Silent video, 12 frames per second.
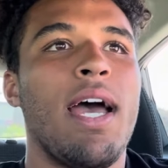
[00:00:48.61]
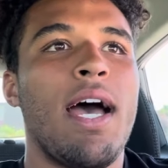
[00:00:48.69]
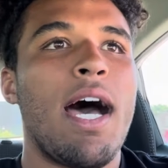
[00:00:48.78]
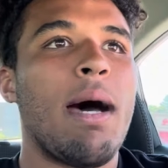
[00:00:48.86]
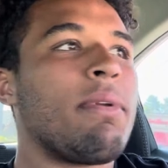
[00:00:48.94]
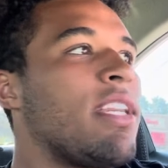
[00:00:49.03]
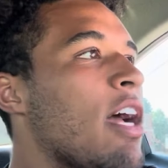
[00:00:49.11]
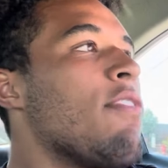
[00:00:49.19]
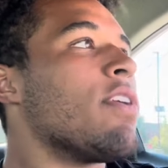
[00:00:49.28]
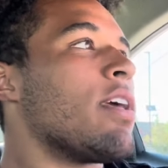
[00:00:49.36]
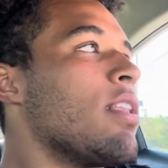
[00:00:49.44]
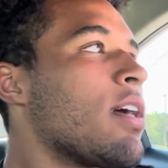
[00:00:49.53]
I'm
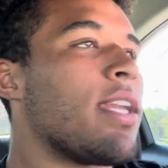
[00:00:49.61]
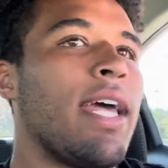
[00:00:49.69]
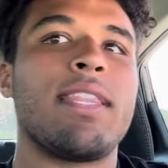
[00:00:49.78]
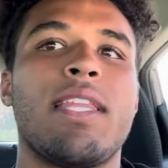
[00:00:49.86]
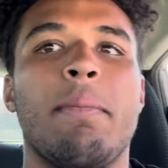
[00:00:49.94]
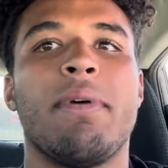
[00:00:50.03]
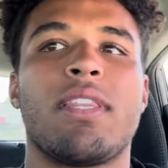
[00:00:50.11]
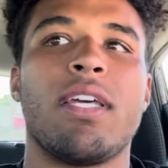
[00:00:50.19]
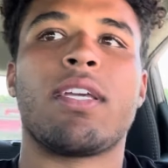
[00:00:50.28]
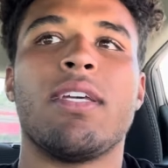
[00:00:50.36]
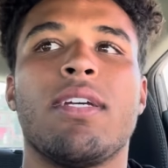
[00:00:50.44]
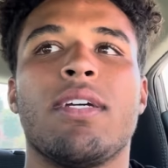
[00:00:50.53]
definitely looking at them and
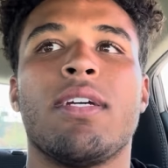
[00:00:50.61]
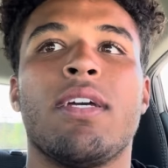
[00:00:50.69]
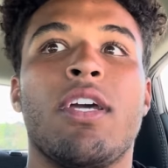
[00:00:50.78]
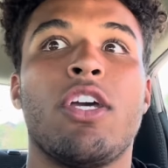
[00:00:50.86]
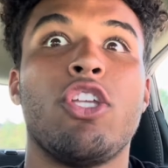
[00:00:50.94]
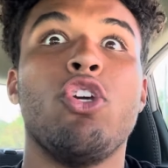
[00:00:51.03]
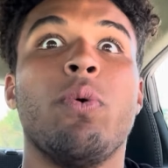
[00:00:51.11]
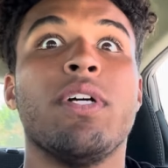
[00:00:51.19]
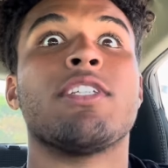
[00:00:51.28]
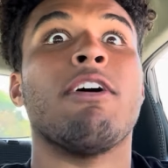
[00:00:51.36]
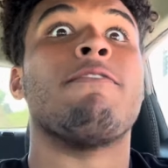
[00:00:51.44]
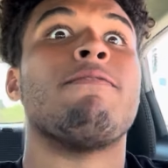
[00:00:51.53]
thinking, you is
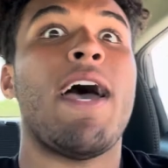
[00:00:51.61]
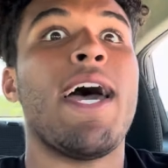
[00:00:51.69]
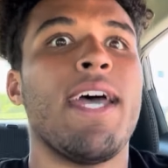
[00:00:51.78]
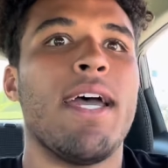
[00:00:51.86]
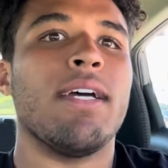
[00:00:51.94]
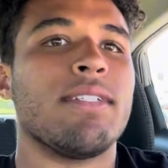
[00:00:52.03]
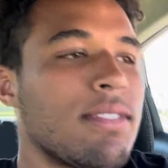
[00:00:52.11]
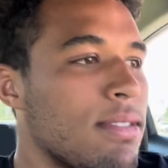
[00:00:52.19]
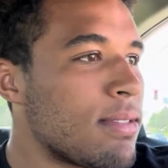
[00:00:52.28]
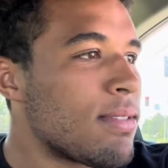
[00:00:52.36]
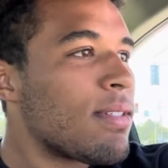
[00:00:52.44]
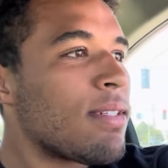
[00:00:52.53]
a fat ass.
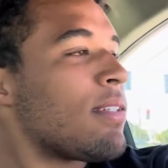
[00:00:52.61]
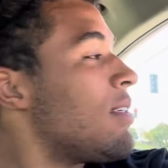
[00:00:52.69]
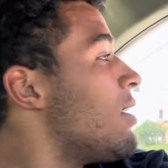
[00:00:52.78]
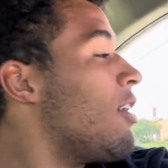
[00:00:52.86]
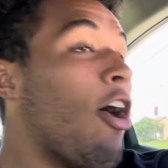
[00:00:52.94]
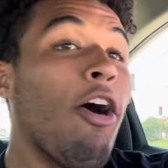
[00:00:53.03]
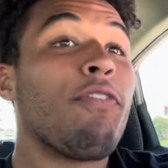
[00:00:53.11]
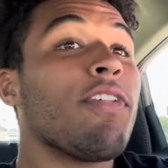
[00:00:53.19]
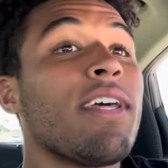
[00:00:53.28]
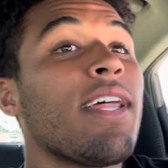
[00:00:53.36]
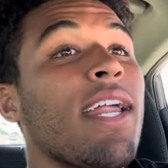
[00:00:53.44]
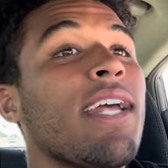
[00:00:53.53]
Hopefully
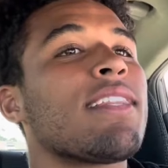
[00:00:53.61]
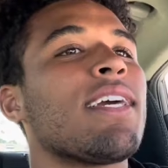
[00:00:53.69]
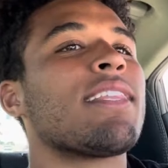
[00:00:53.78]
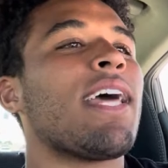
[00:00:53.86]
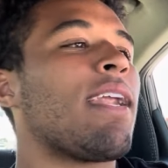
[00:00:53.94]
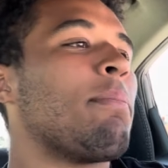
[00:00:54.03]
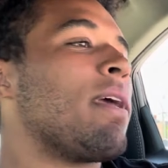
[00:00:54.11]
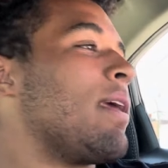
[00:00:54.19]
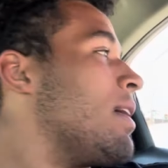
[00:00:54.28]
they didn't think that of me.